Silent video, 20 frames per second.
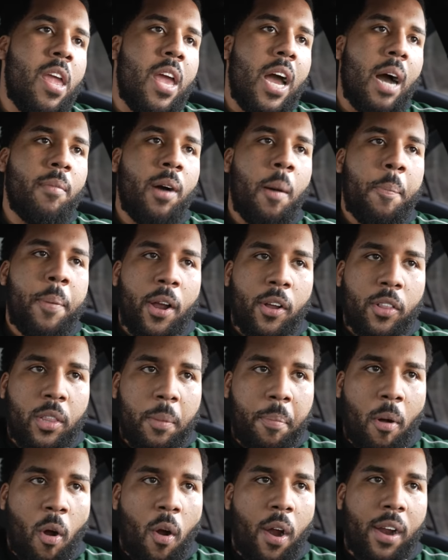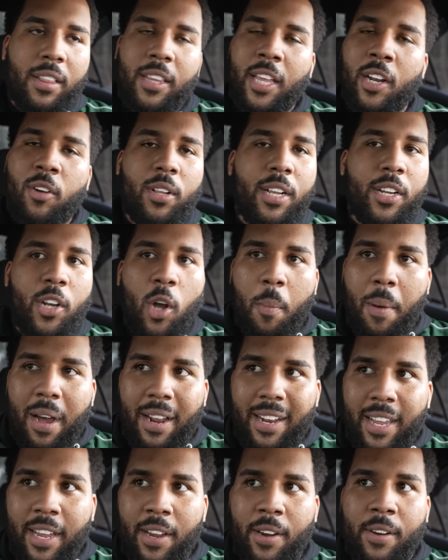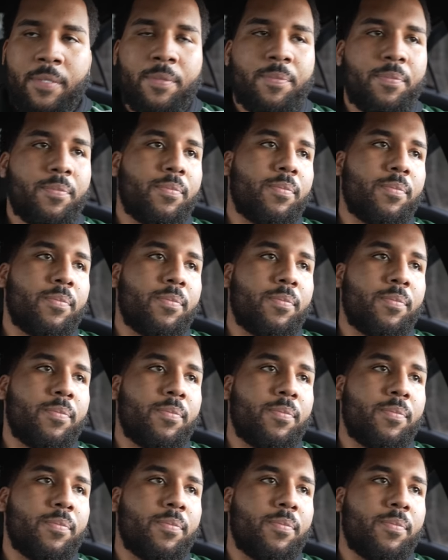I'm up here at the park. Literally nobody here.